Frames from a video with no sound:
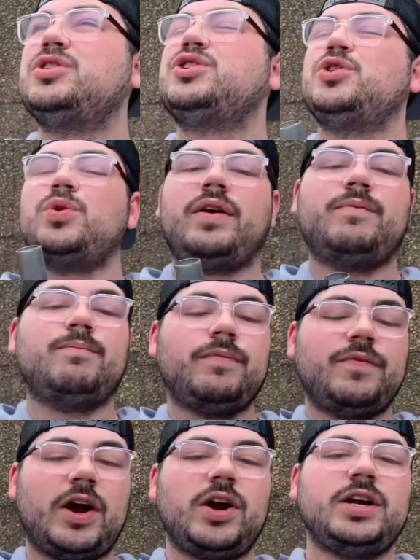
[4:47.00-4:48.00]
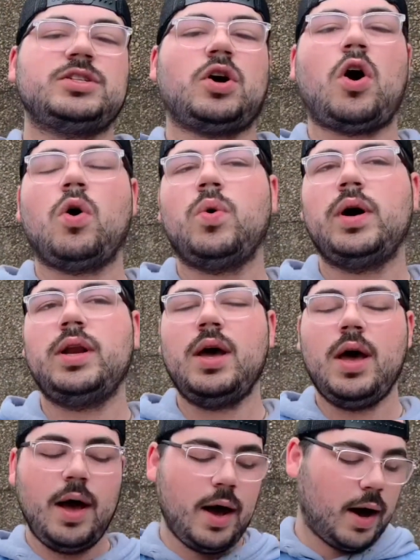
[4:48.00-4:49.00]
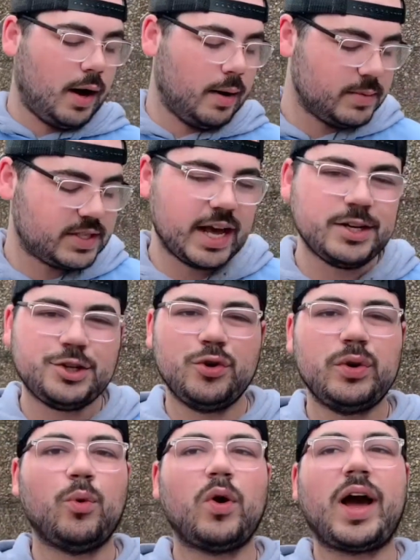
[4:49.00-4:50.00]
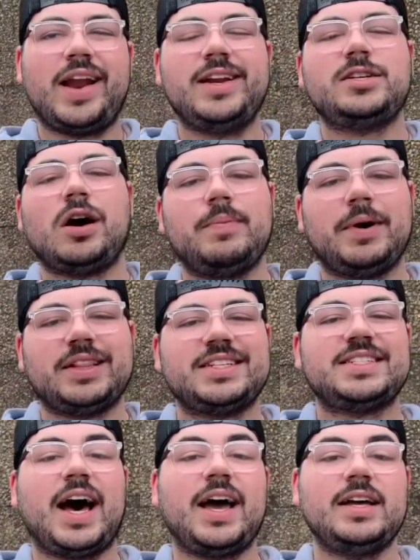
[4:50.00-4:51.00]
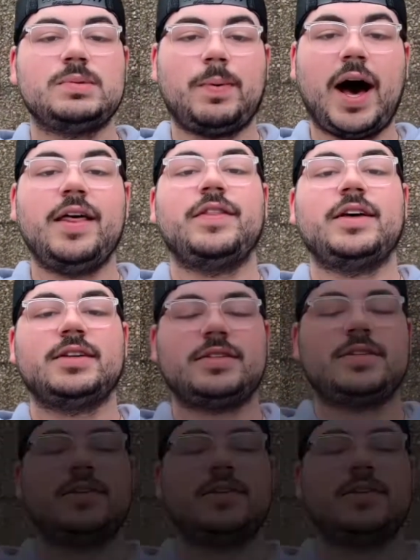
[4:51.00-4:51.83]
to a very tall one. Stay tuned and we'll kind of talk about the science behind this.